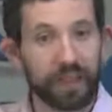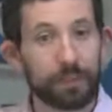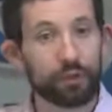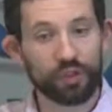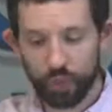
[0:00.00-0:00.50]
But
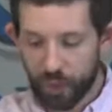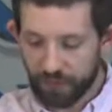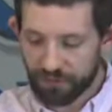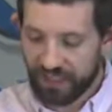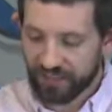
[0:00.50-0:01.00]
Hebrews
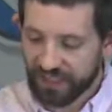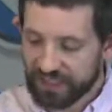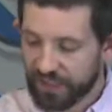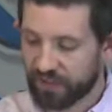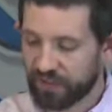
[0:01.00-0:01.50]
12 tells
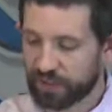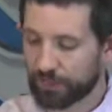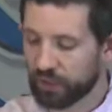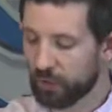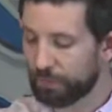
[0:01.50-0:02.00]
us that the
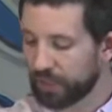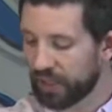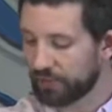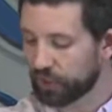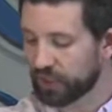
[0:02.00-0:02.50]
sprinkled
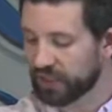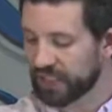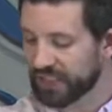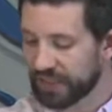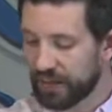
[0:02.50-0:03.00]
blood of
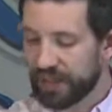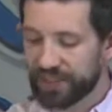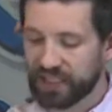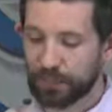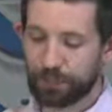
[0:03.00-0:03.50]
Jesus
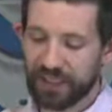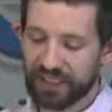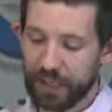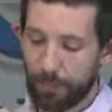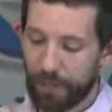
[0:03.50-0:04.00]

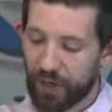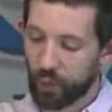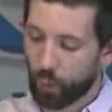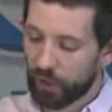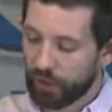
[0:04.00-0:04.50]
speaks a
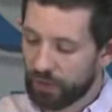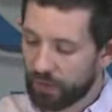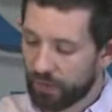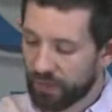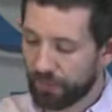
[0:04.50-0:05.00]
better
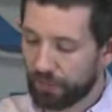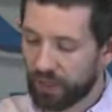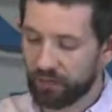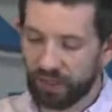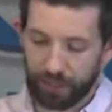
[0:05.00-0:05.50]
word than the
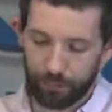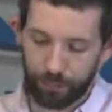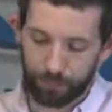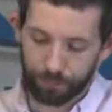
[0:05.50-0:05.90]
blood of Abel.